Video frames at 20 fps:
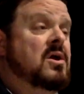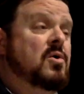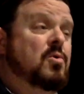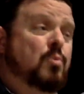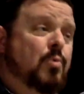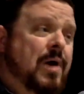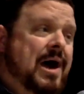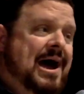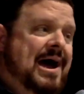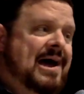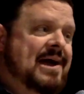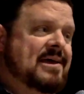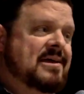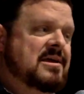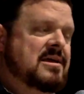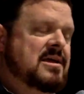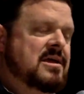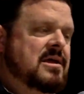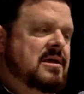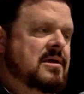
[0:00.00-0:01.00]

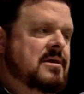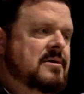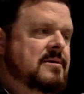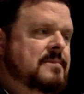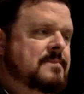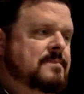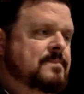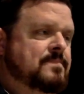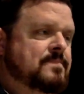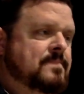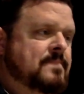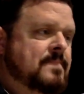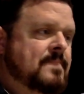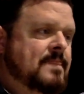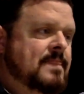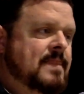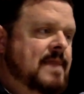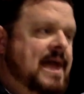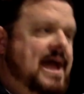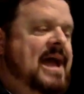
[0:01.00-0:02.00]
Why?
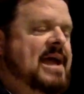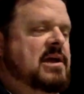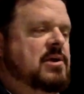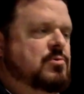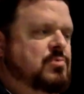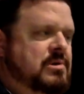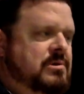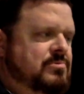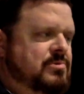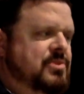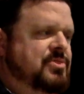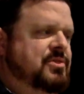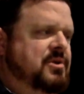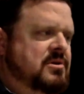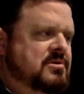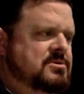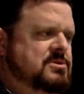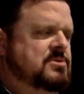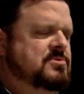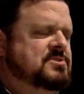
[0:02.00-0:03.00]
I agree with
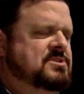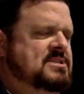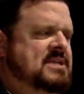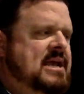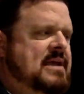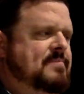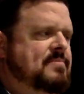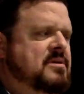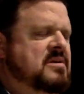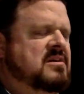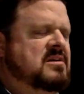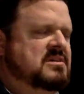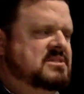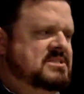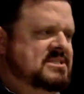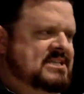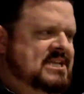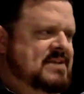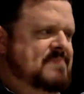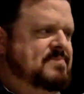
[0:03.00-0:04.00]
those who say
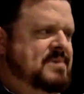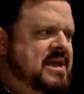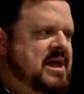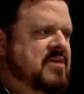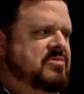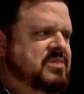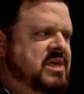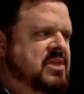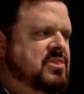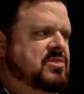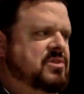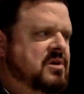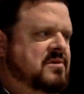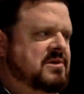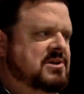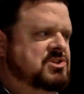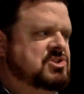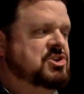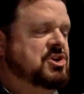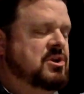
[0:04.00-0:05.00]
because deep down they thought
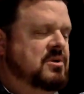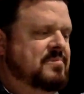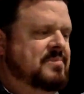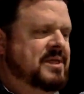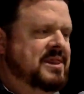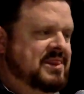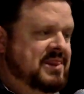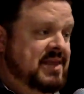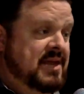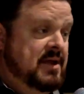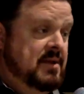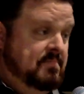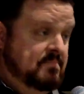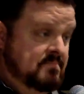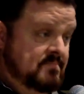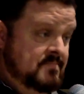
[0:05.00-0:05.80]
it should have been them.